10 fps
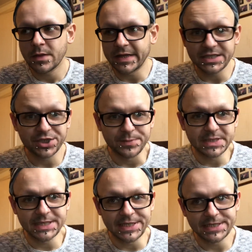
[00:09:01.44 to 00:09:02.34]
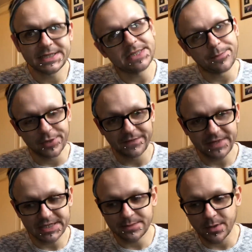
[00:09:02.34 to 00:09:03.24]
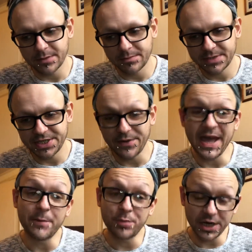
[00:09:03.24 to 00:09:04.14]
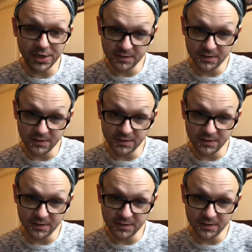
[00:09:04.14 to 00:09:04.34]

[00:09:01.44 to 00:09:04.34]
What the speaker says: supersedes the previous one. So you get a brand new